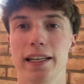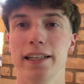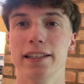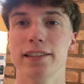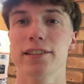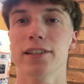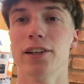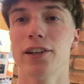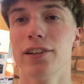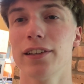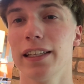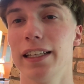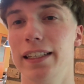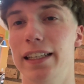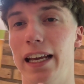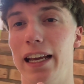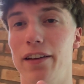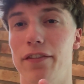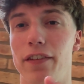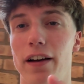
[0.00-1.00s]
is currently
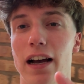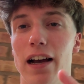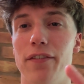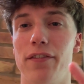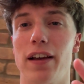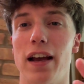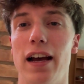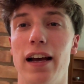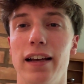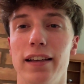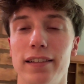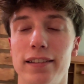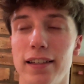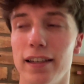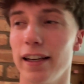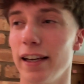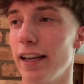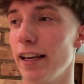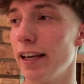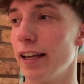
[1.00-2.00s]
day 5, guys,
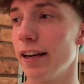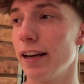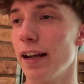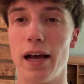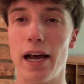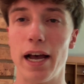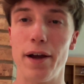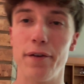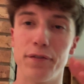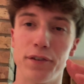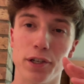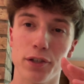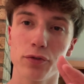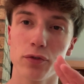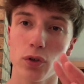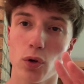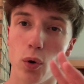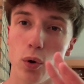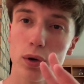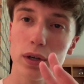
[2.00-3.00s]
and I've just
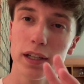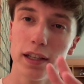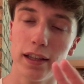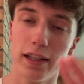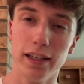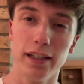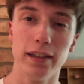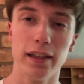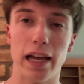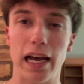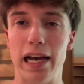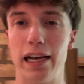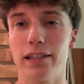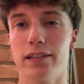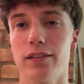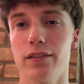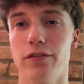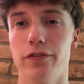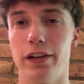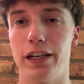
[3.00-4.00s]
recorded the
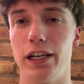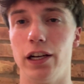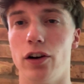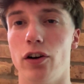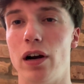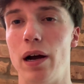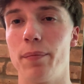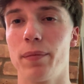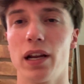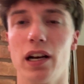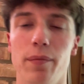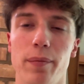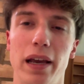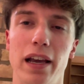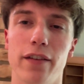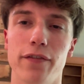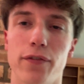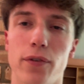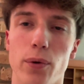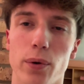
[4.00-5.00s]
last video I'm gonna
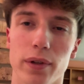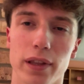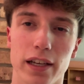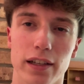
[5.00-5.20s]
make for the